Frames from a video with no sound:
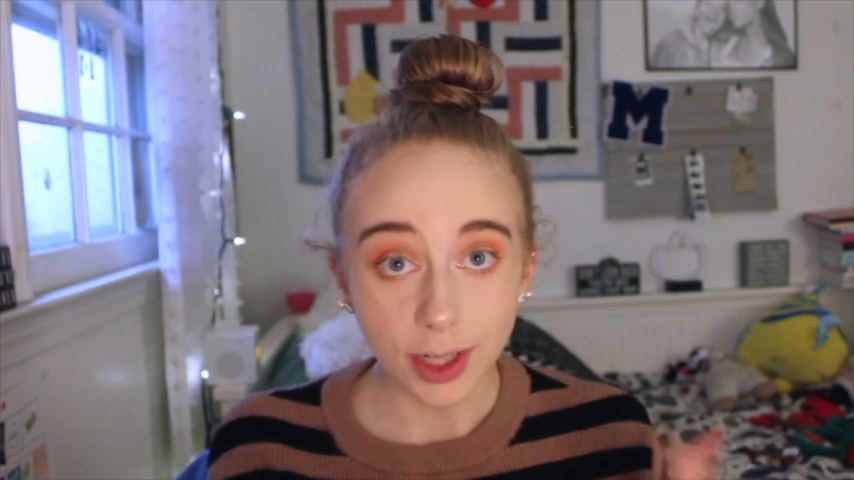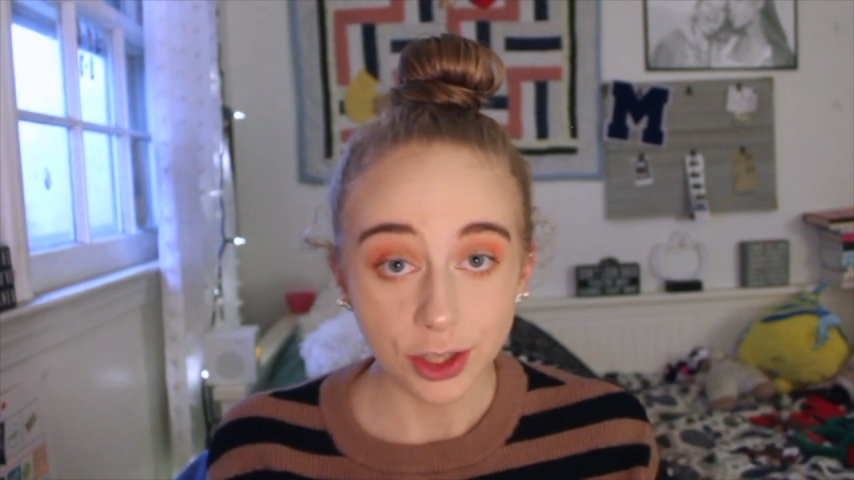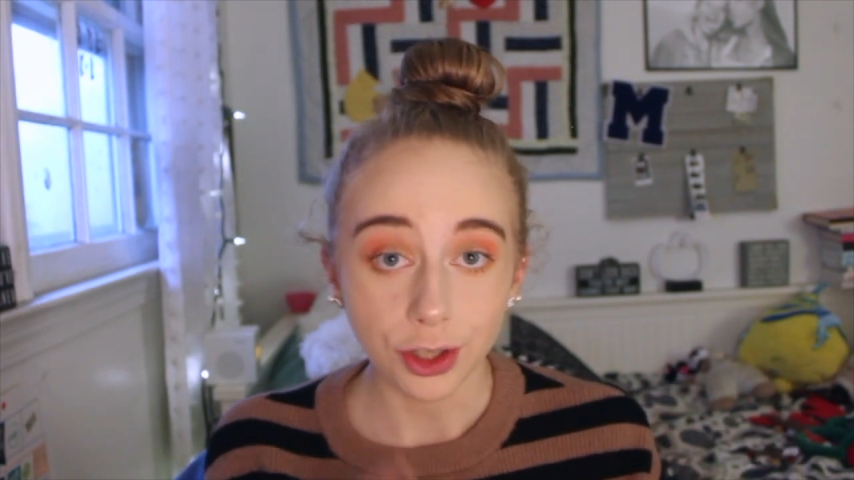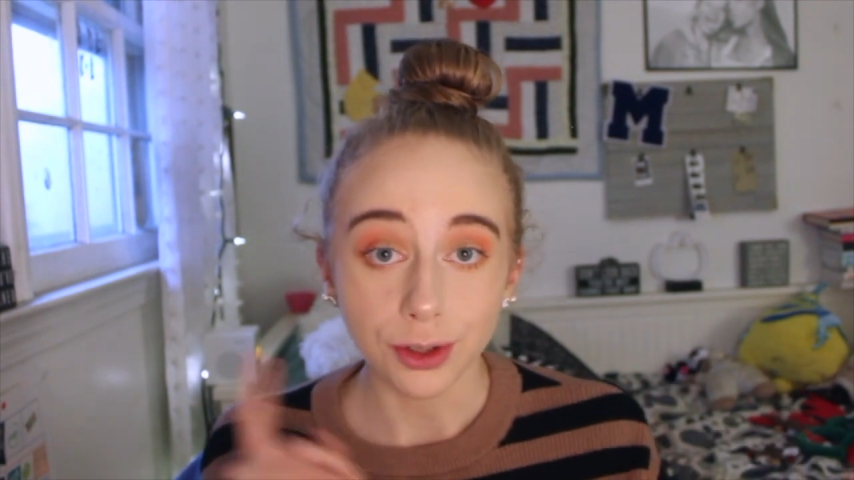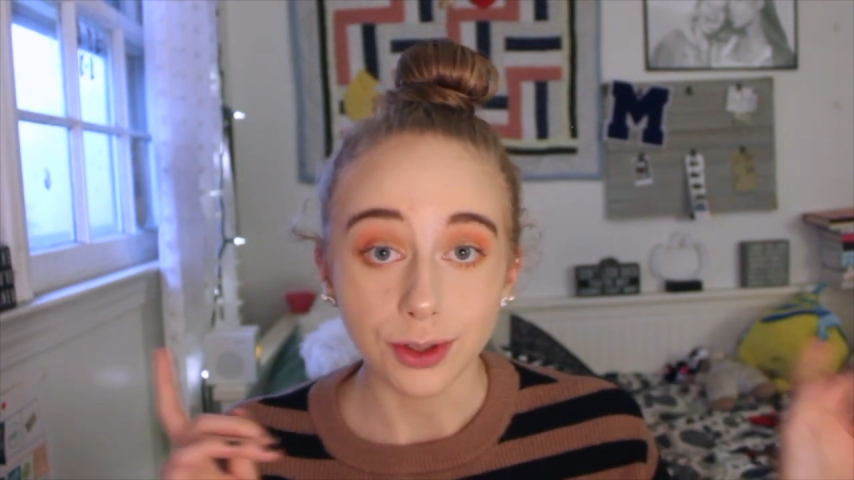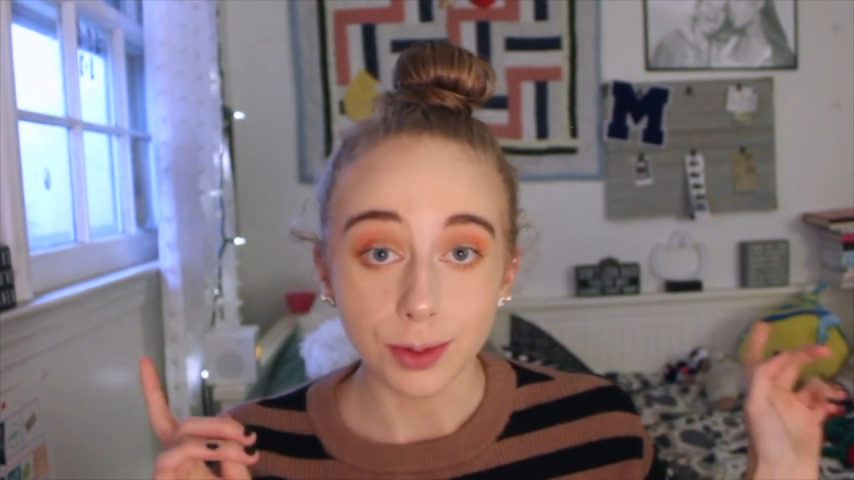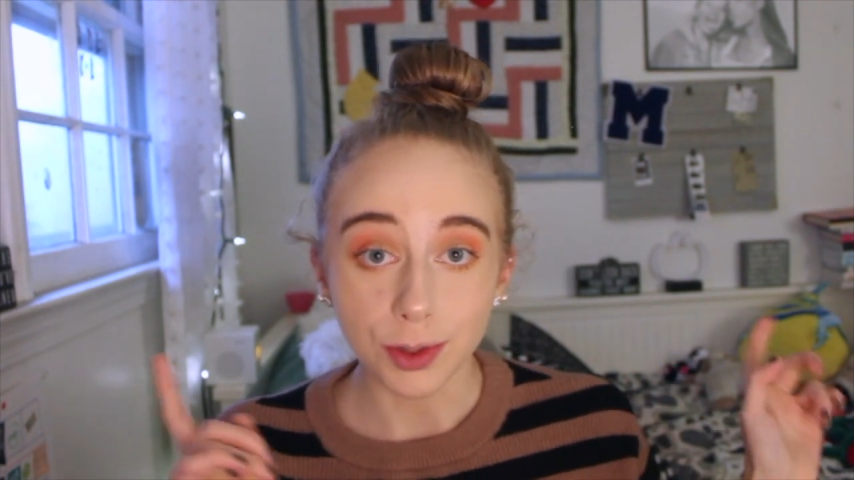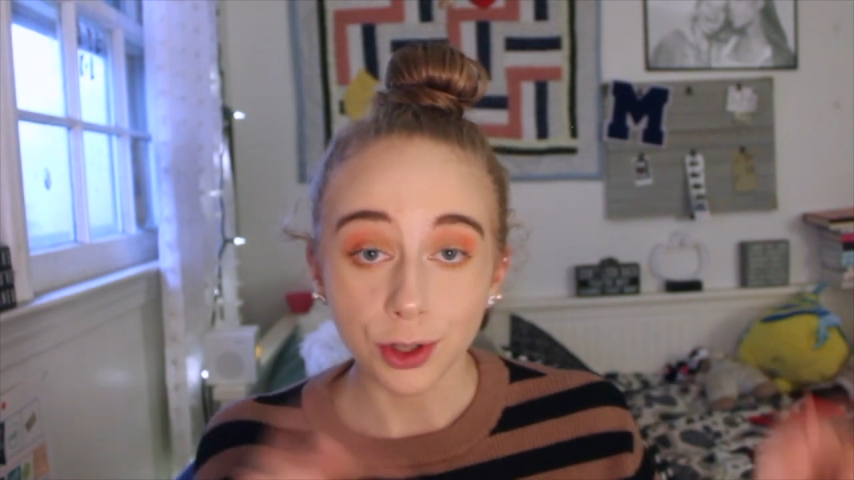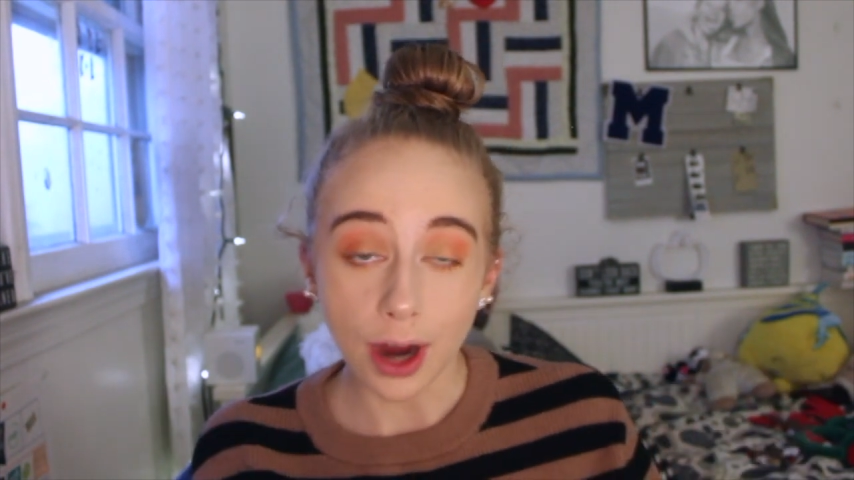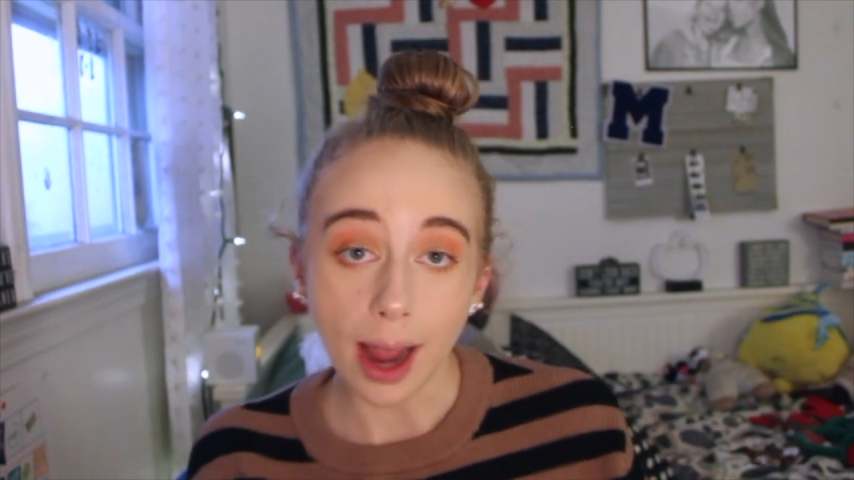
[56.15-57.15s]
make sure you
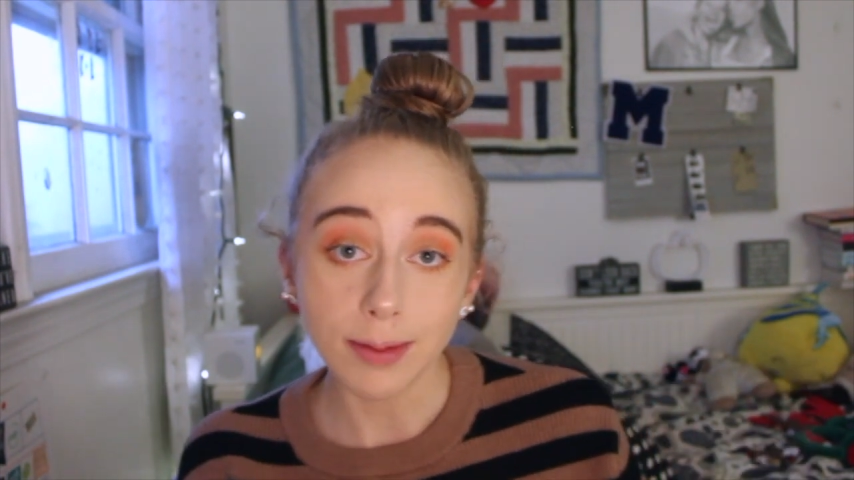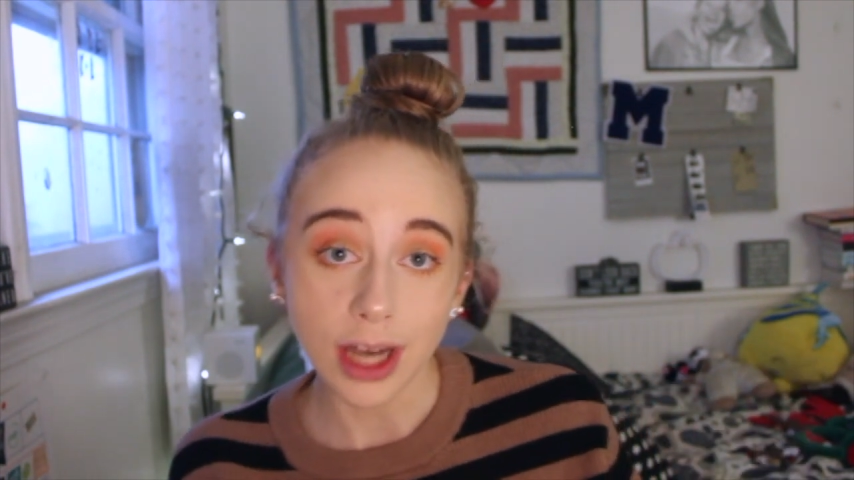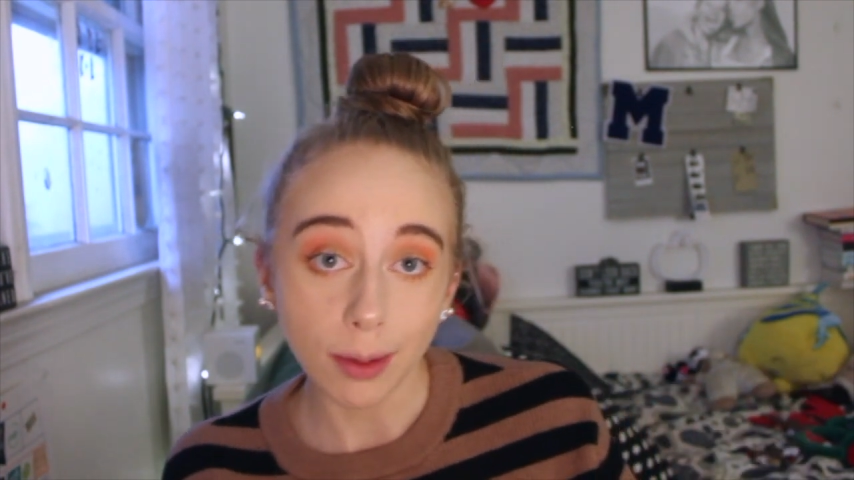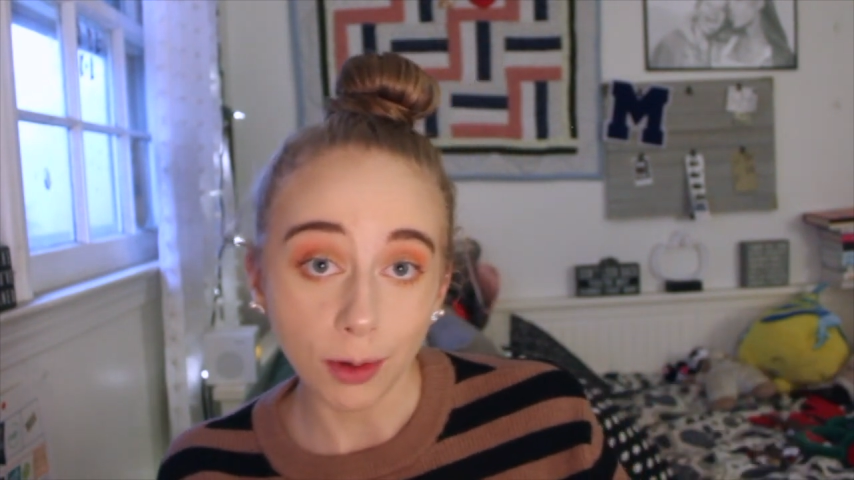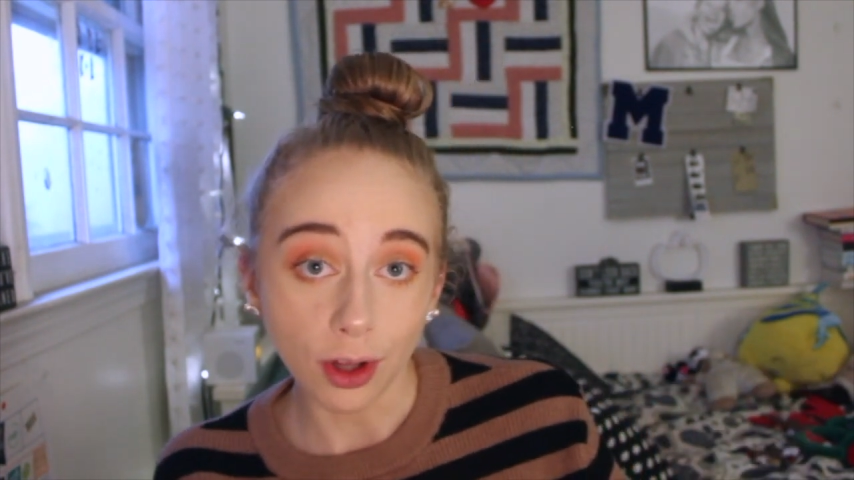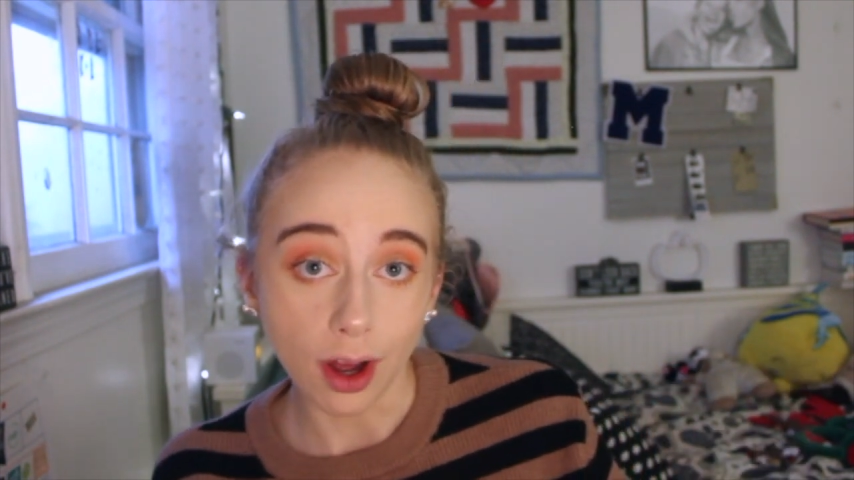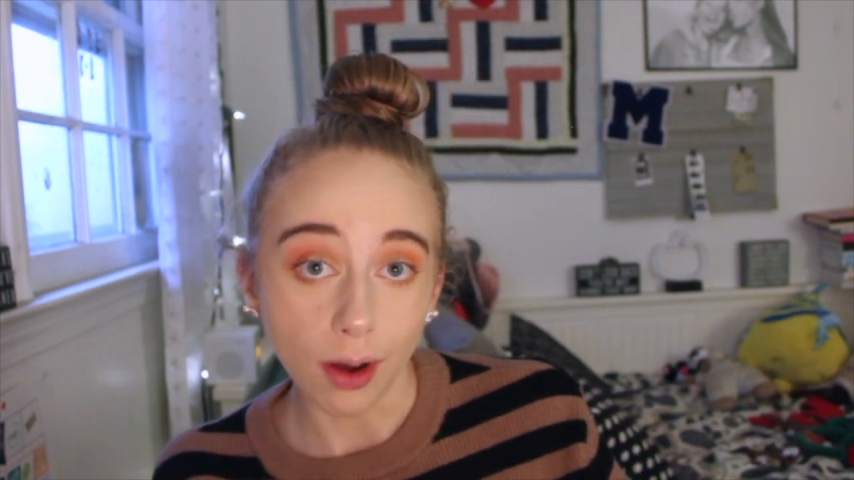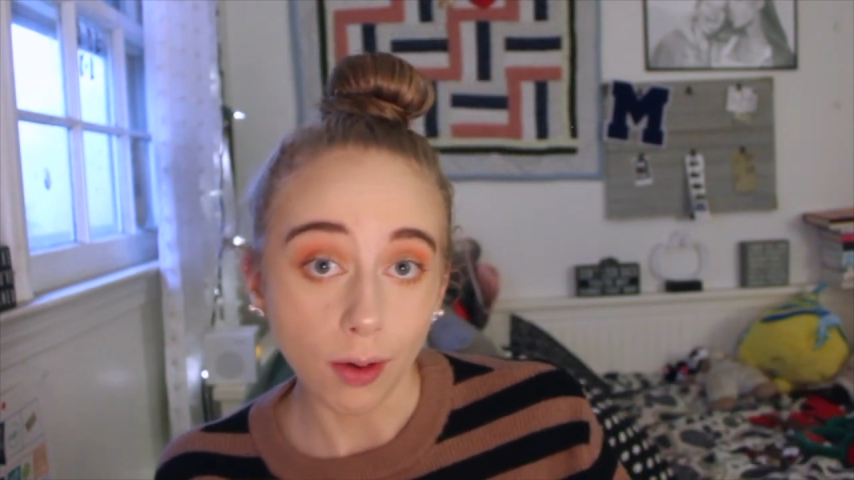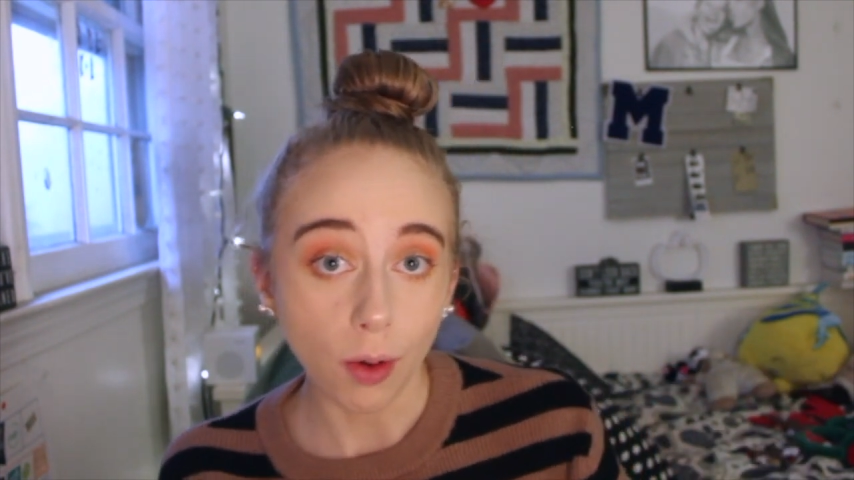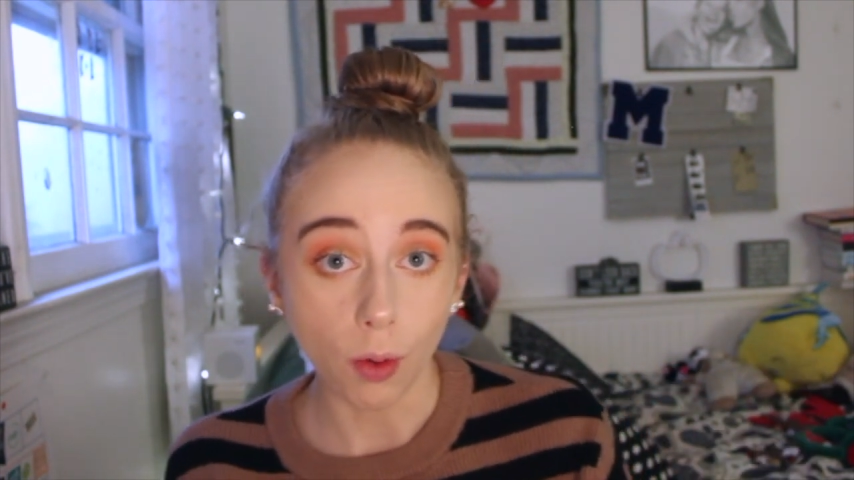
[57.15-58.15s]
subscribe down below,